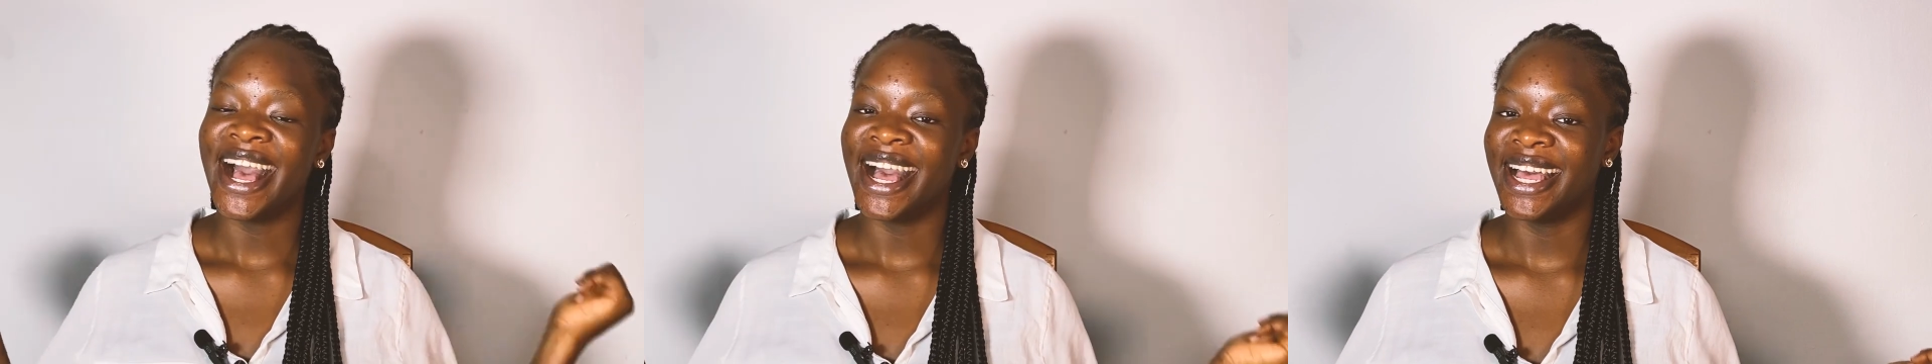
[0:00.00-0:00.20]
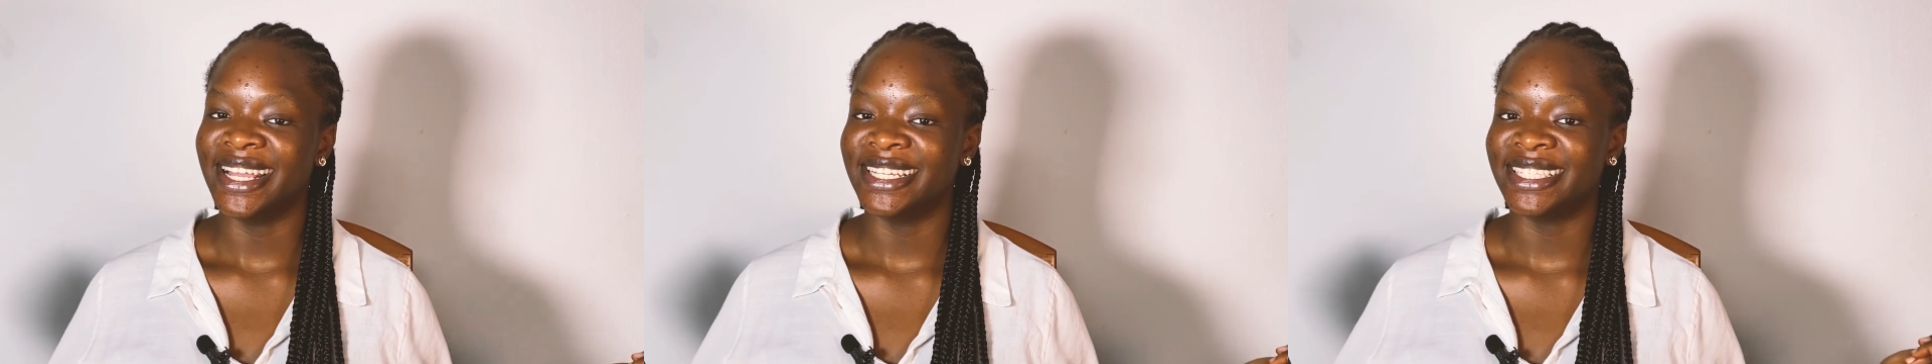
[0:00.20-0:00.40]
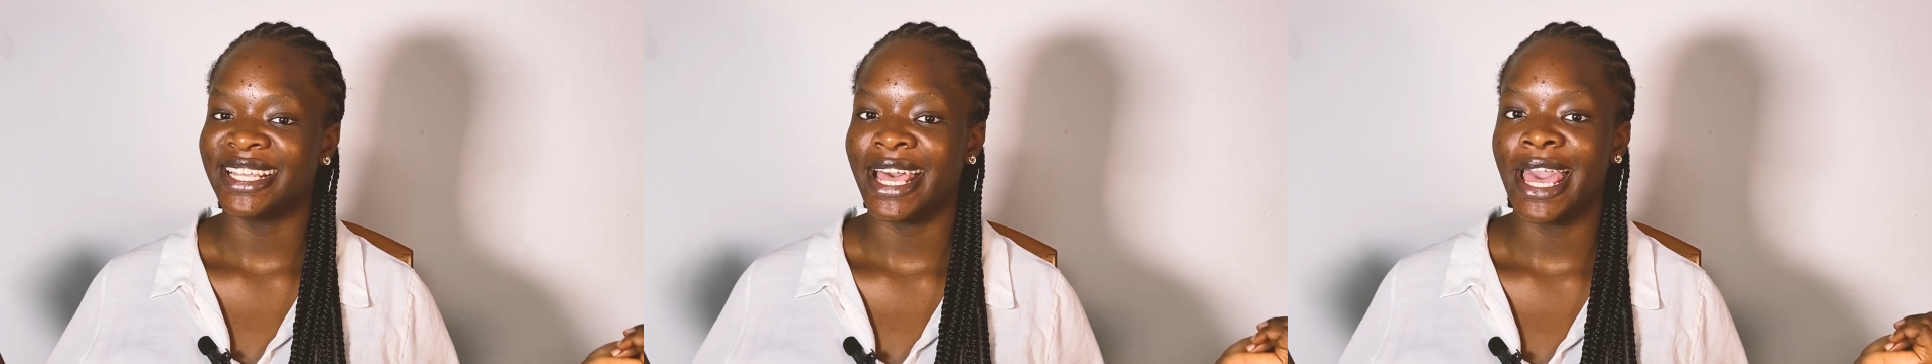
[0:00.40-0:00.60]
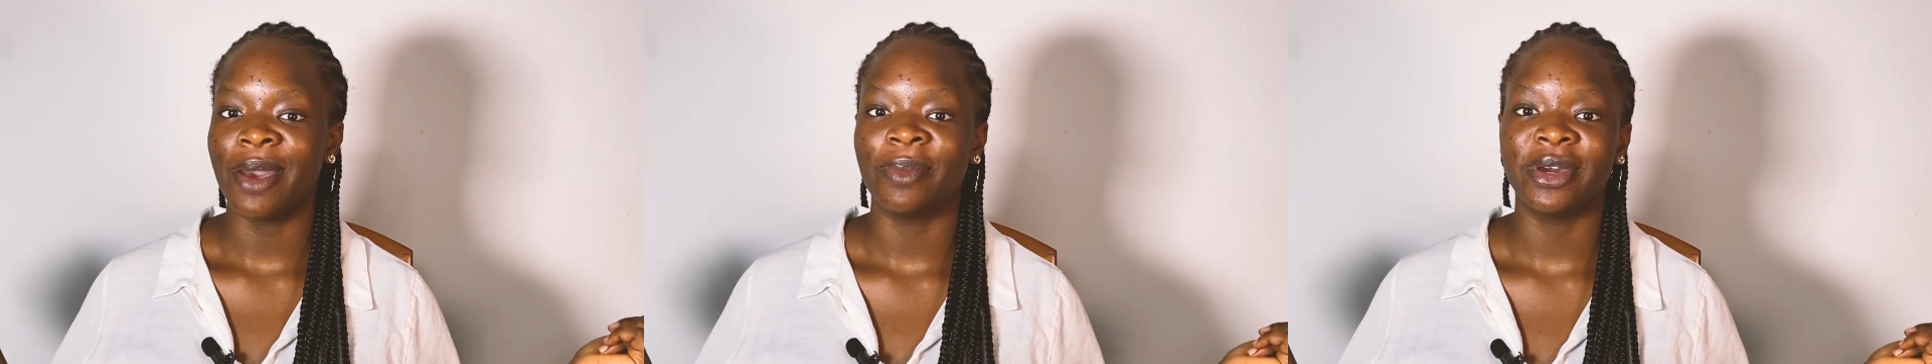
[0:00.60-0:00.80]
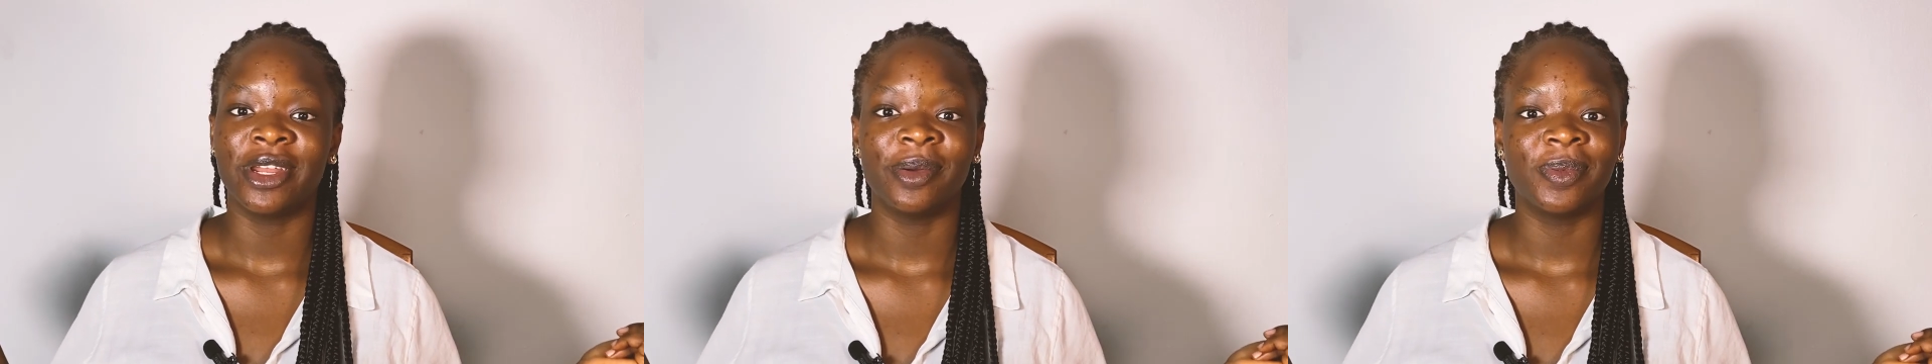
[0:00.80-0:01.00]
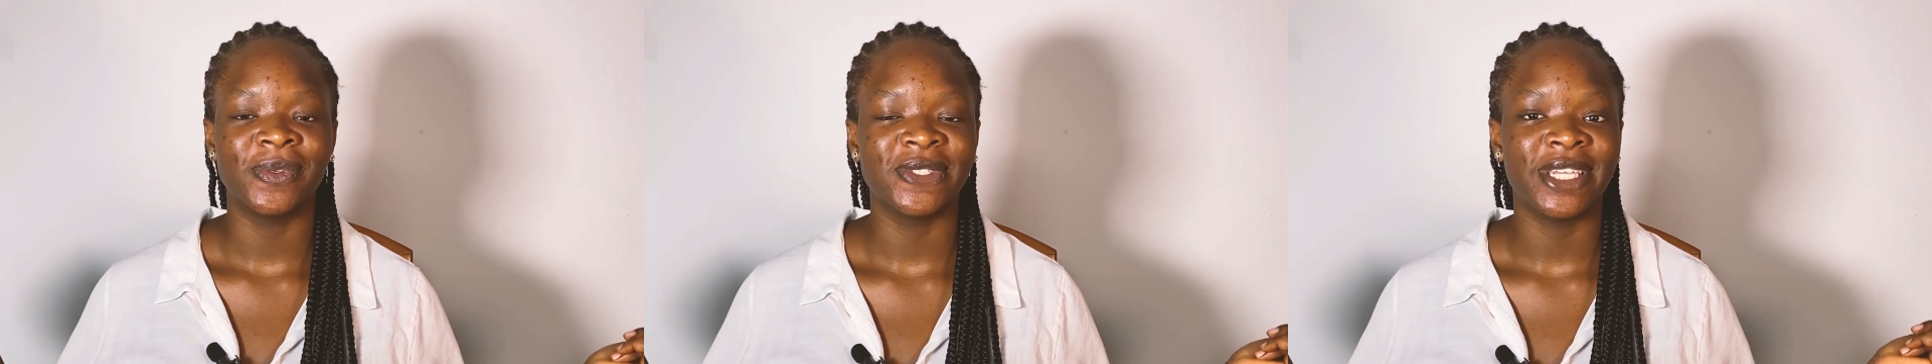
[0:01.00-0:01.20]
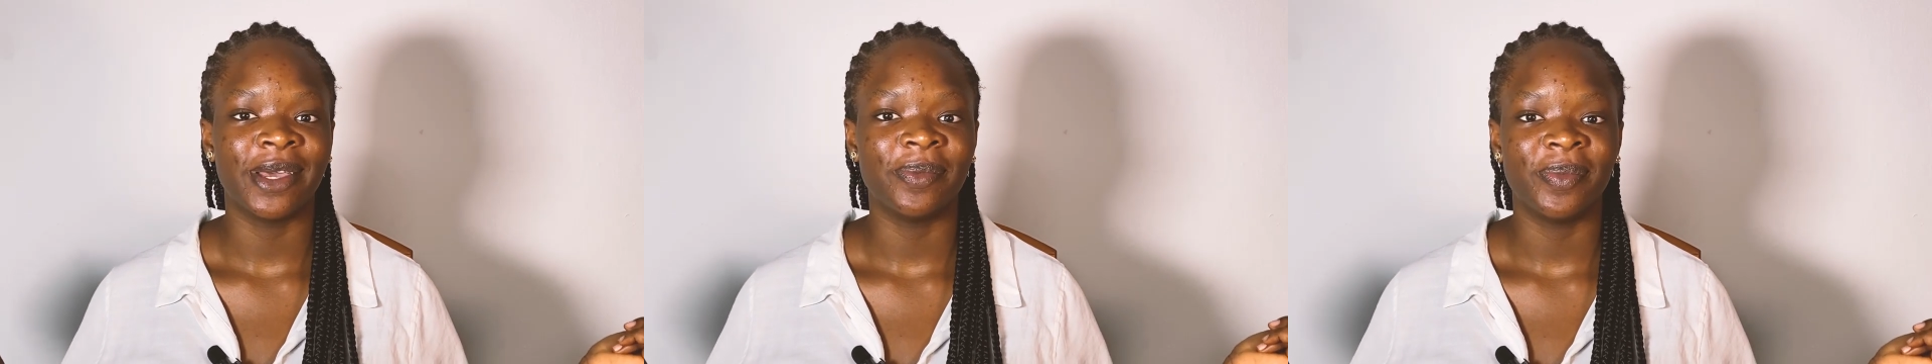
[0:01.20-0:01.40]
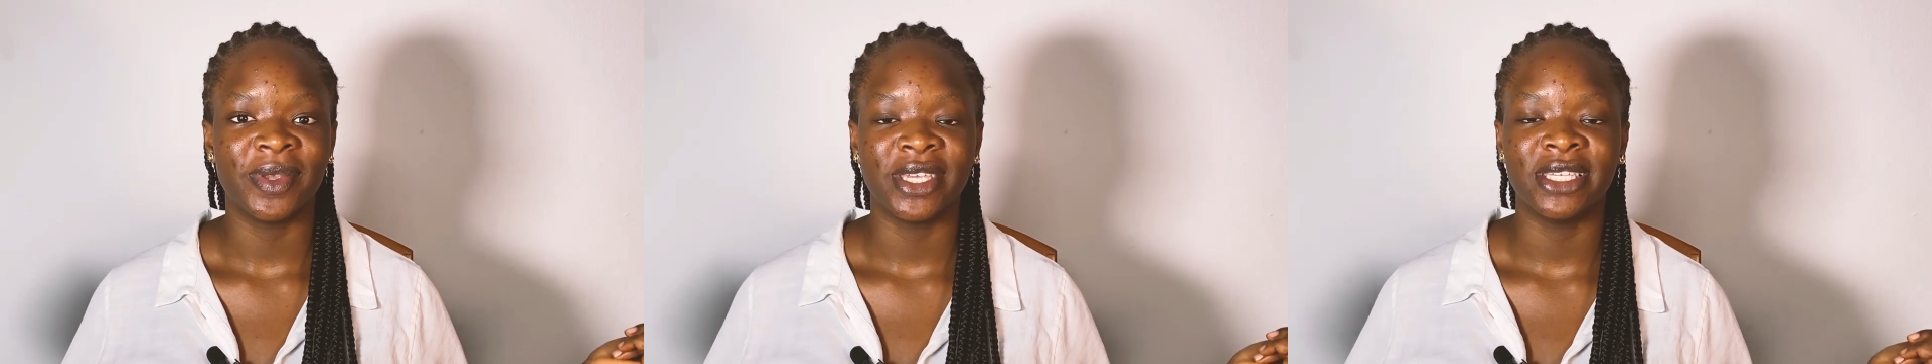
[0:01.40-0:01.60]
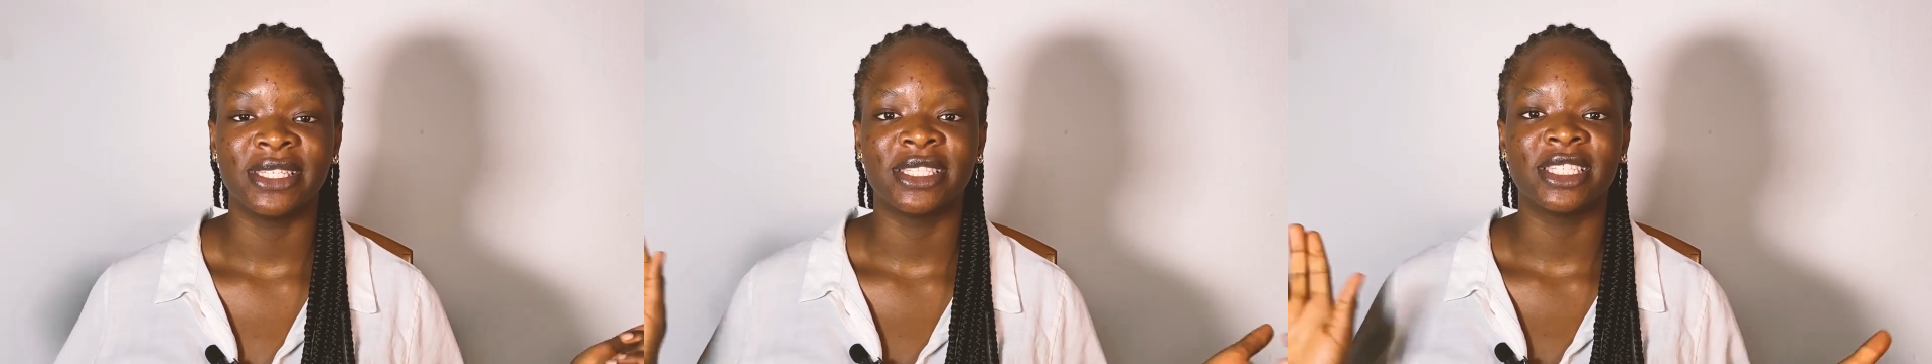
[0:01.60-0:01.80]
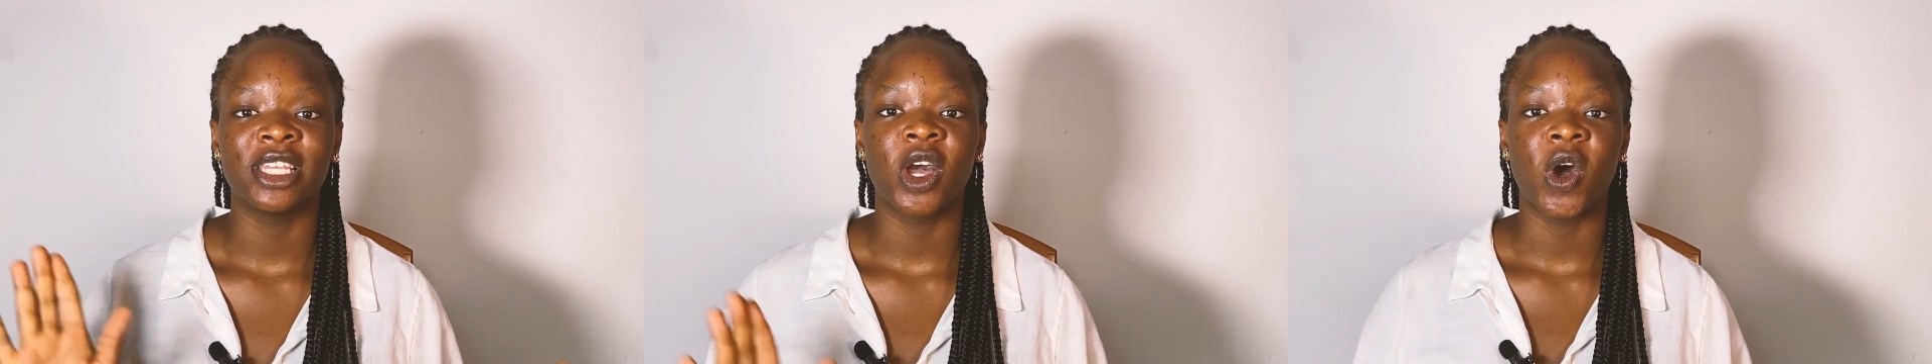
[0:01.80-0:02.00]
and I am an
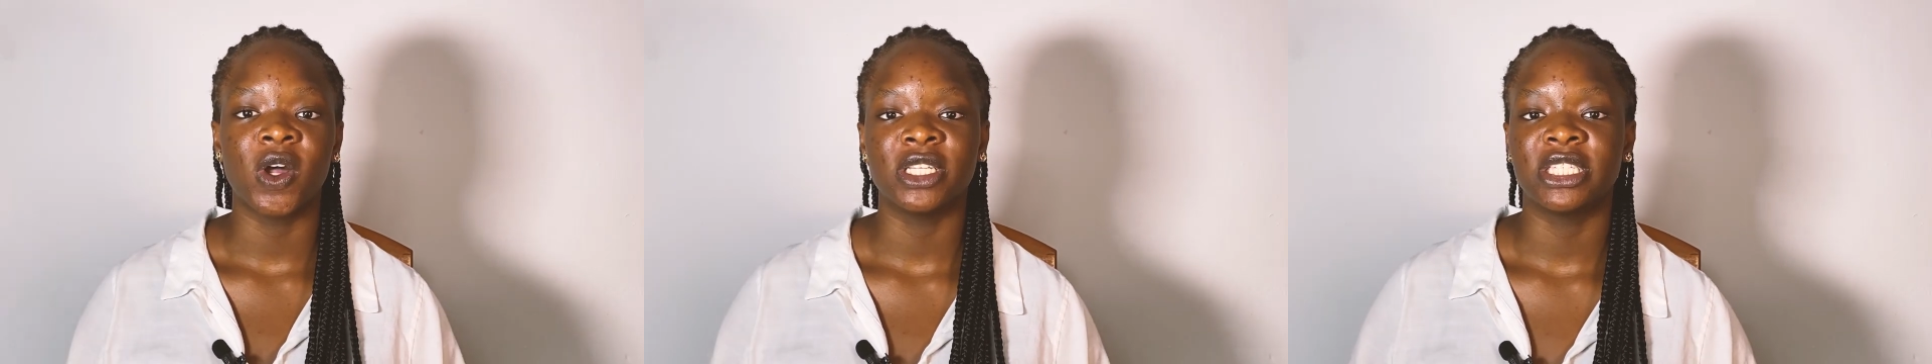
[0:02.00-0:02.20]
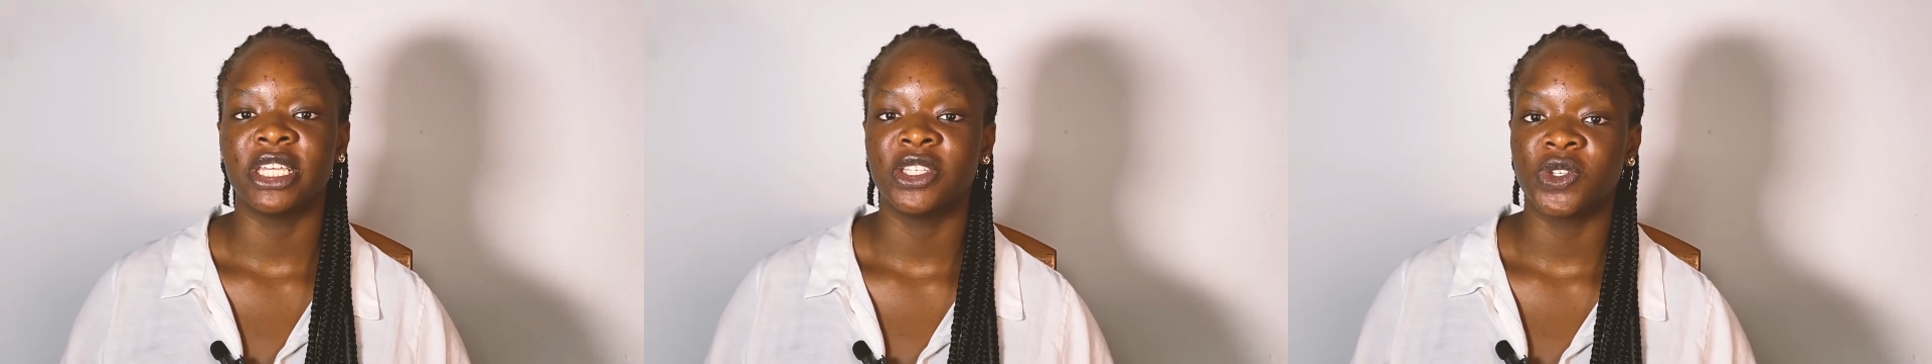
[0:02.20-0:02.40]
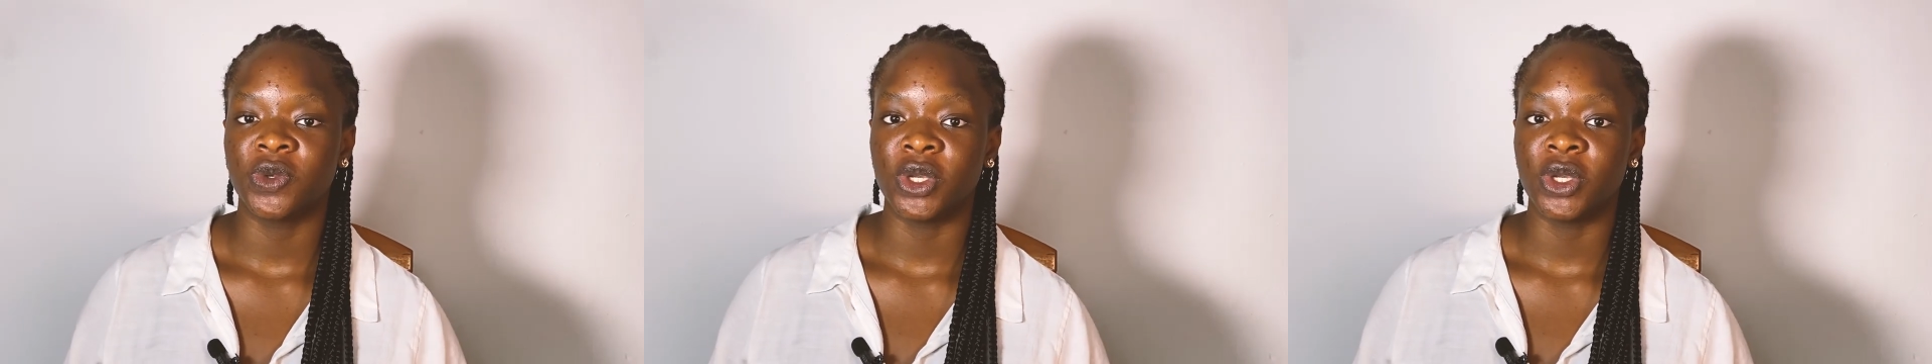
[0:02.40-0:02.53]
Abuja-based content